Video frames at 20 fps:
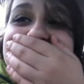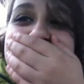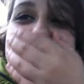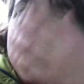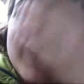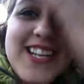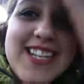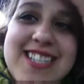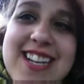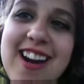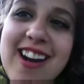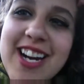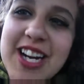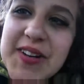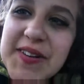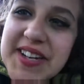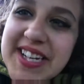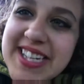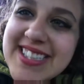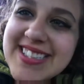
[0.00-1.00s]
We're at Dairy
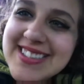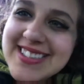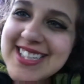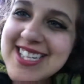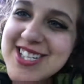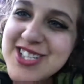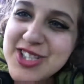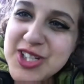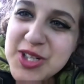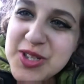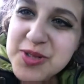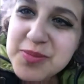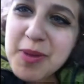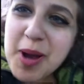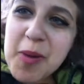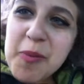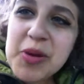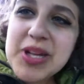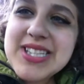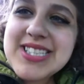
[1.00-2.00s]
Queen because Joe's
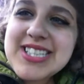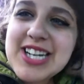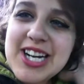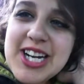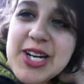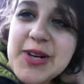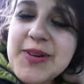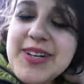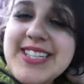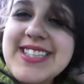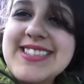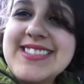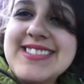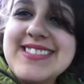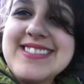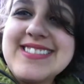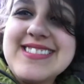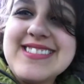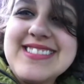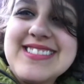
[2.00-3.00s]
mom wants Dairy Queen.
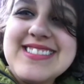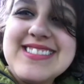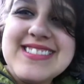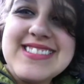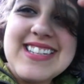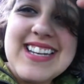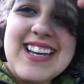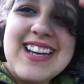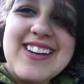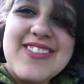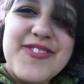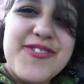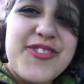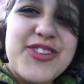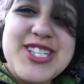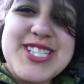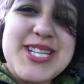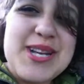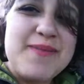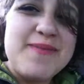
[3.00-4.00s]

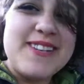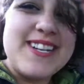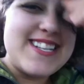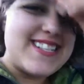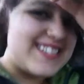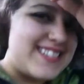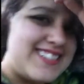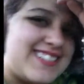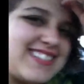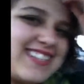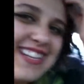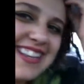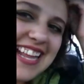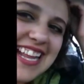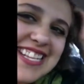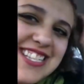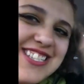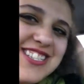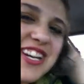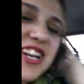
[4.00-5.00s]
For some reason,
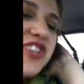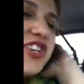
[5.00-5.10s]
that's just